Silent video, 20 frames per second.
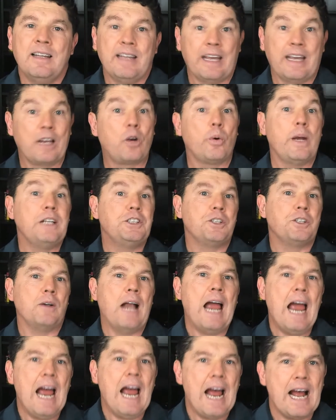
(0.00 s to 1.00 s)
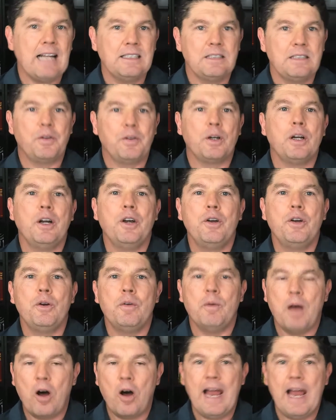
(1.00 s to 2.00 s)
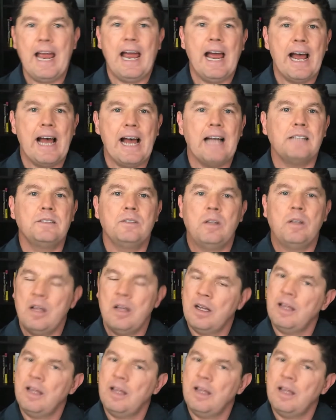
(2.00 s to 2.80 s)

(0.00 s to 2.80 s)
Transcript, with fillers: it creates your ads if you're going to do uh, ads